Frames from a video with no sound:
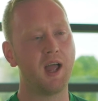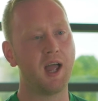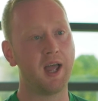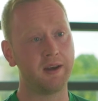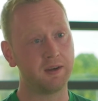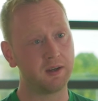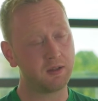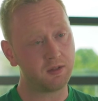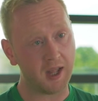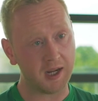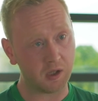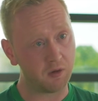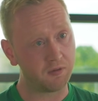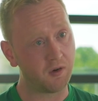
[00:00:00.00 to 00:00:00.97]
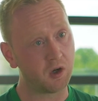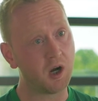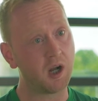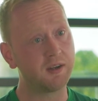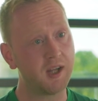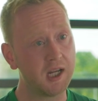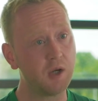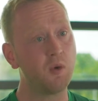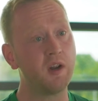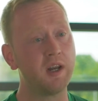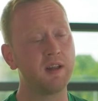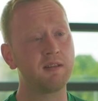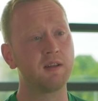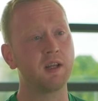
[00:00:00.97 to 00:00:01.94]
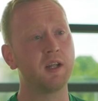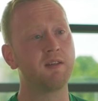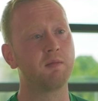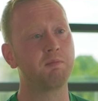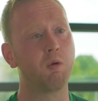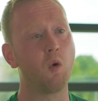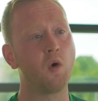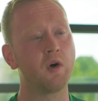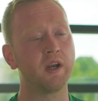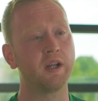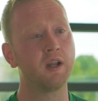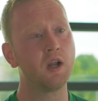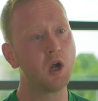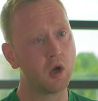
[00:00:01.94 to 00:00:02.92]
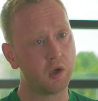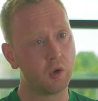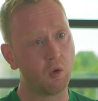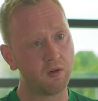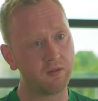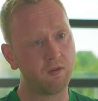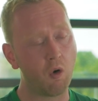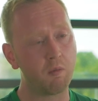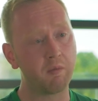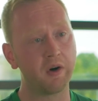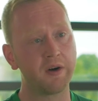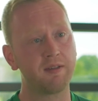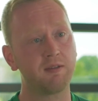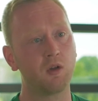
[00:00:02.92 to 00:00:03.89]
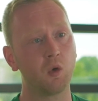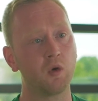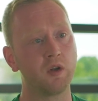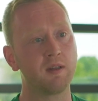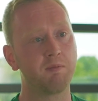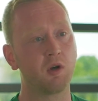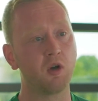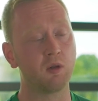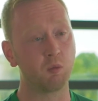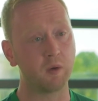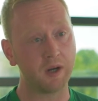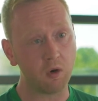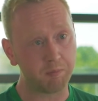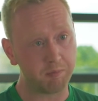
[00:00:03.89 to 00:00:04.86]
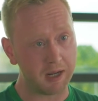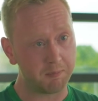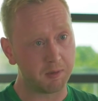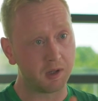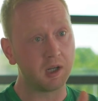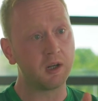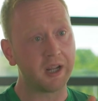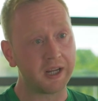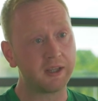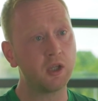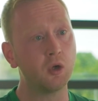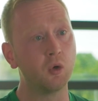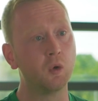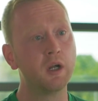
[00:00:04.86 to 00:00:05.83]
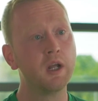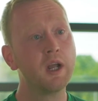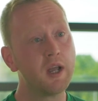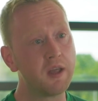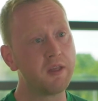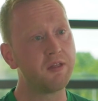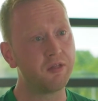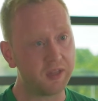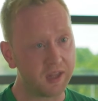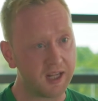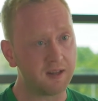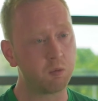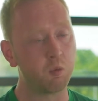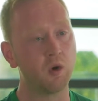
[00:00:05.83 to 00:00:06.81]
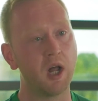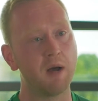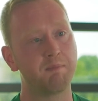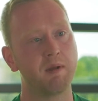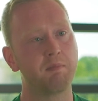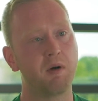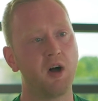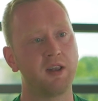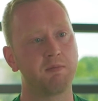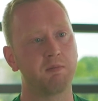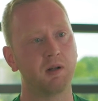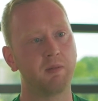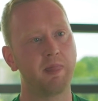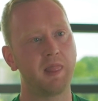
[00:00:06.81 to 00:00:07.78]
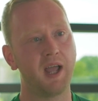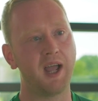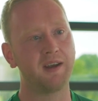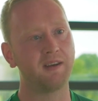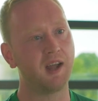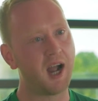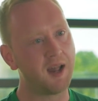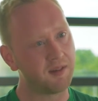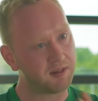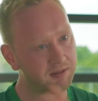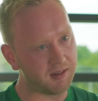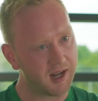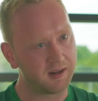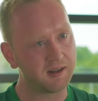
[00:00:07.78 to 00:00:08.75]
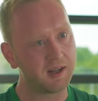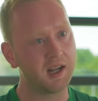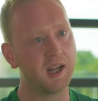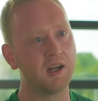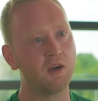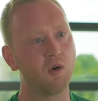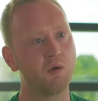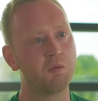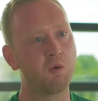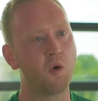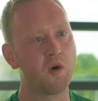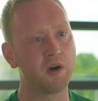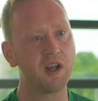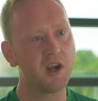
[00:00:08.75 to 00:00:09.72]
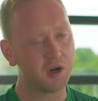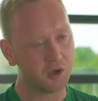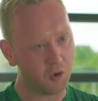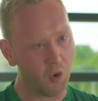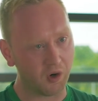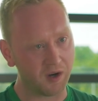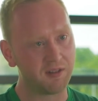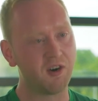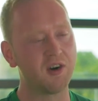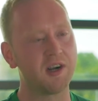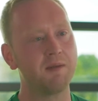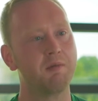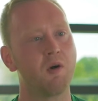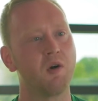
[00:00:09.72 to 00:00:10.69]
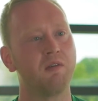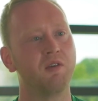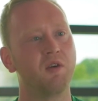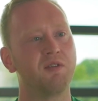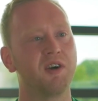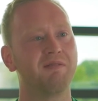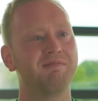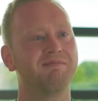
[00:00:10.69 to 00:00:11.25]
And thank you for continuously supporting your former students, because without people like you, these would not be possible. And as I said in your award, Cork is certainly proud of you, sir.